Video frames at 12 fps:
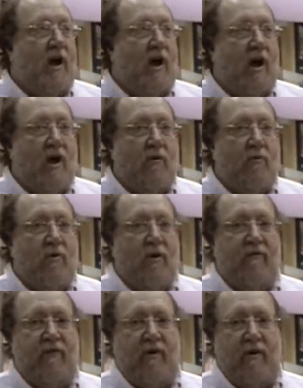
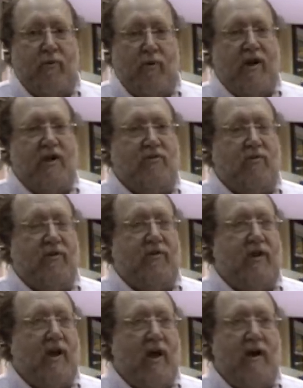We're very pleased with
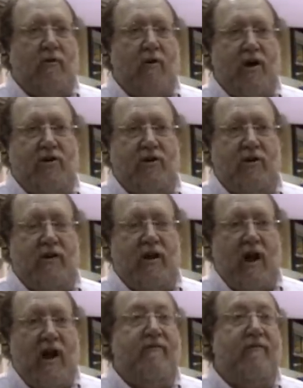the integration of the
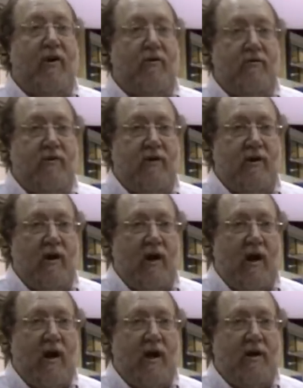iPhone
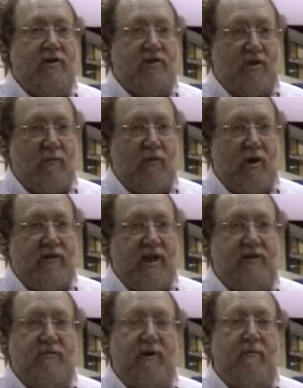into Zimbra.
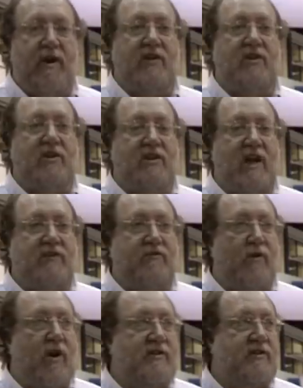That's been a big success
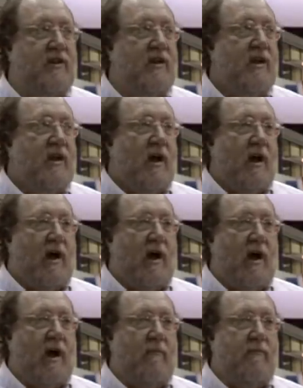for us.
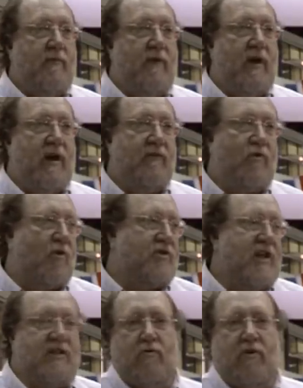And of course,
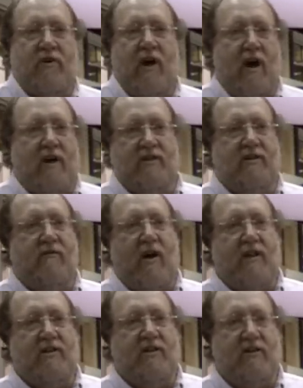that's one of the hottest
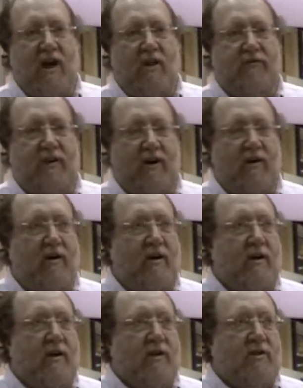devices out there.
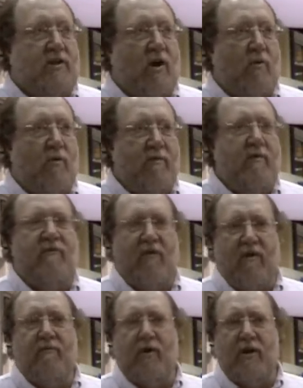So we've been
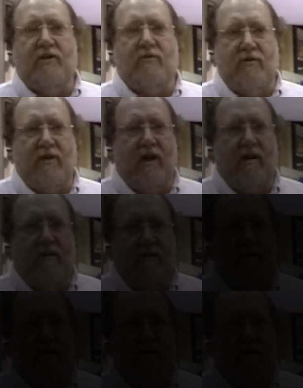very pleased with that.